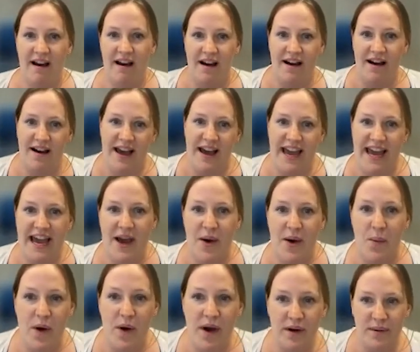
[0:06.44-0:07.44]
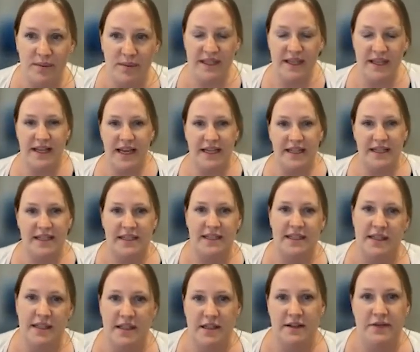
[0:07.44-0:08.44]
Hi, and welcome to the latest
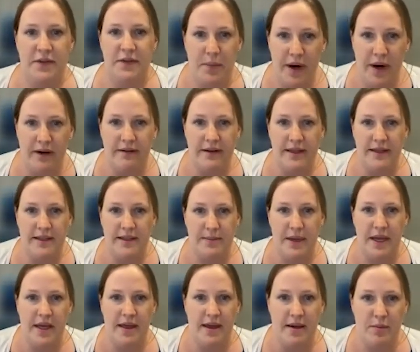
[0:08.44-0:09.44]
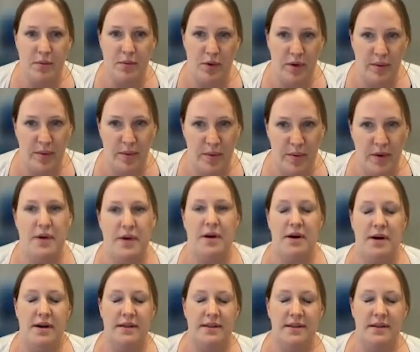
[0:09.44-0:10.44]
edition of the Paris Smith LLP
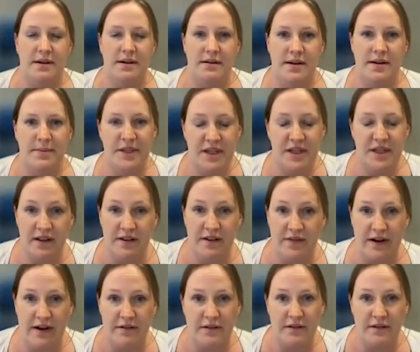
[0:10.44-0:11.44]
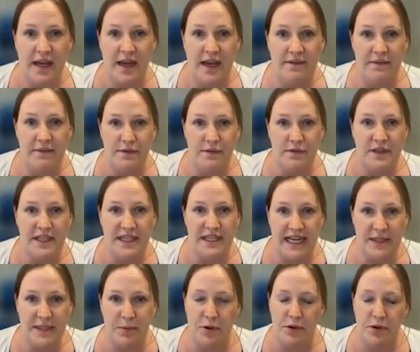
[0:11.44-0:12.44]
podcast. I'm Charlotte Farrell, and for
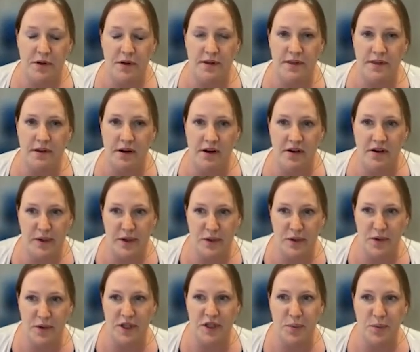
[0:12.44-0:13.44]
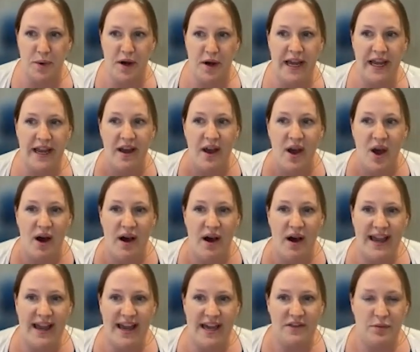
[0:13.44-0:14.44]
today's podcast, I've been joined by
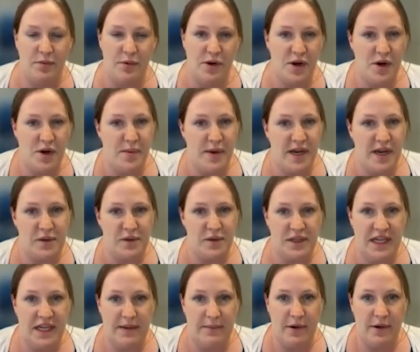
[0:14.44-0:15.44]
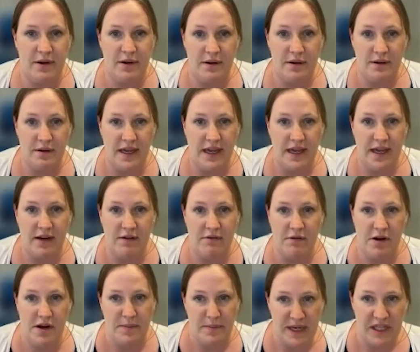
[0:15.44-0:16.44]
a guest from our commercial team, our colleague
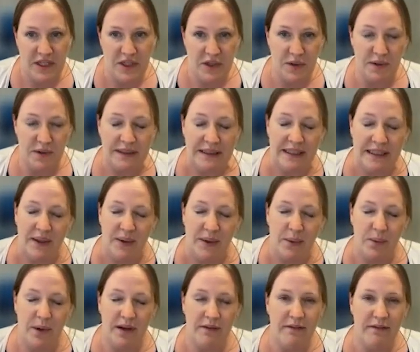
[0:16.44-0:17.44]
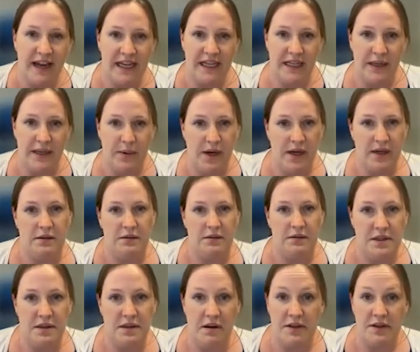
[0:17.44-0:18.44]
Ryan Mitchell. We regularly work
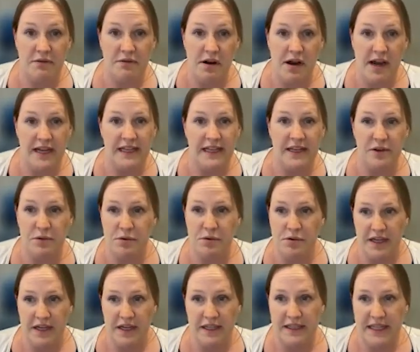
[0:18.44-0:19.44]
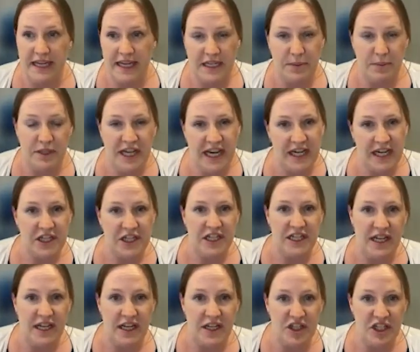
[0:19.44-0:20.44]
alongside Ryan in all things data
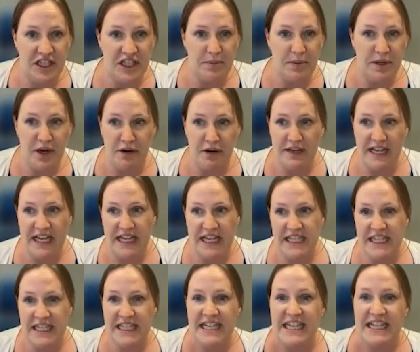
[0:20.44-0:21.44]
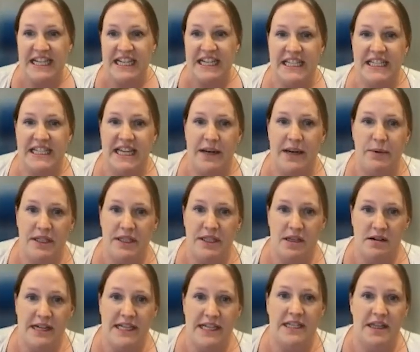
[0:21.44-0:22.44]
protection and GDPR related, and today we're
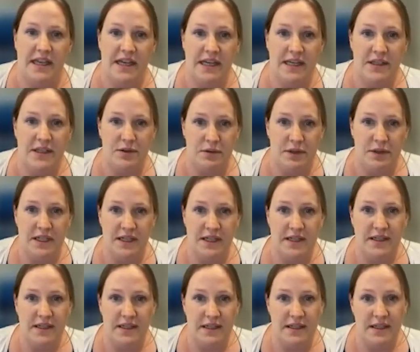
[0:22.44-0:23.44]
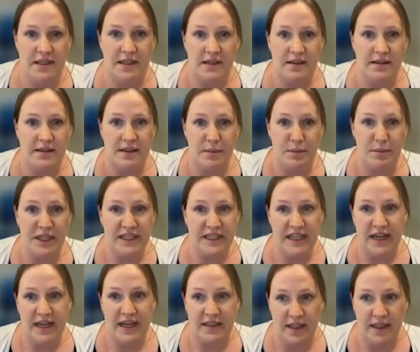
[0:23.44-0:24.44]
delighted that he's joined us to discuss subject
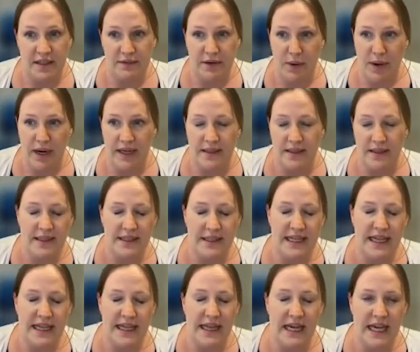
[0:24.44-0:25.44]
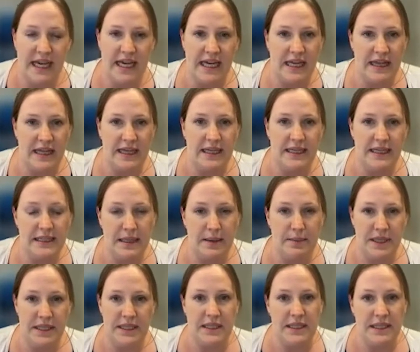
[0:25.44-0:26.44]
access requests and the key things that
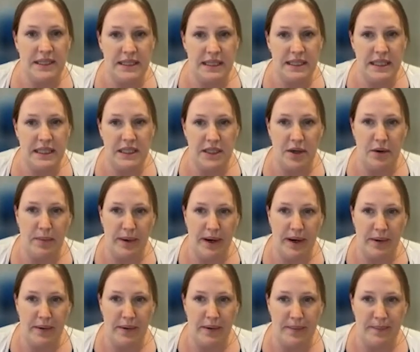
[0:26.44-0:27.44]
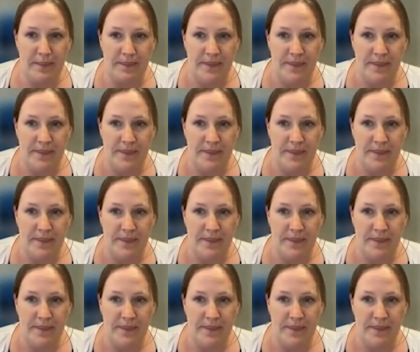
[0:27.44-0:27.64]
businesses need to know about them.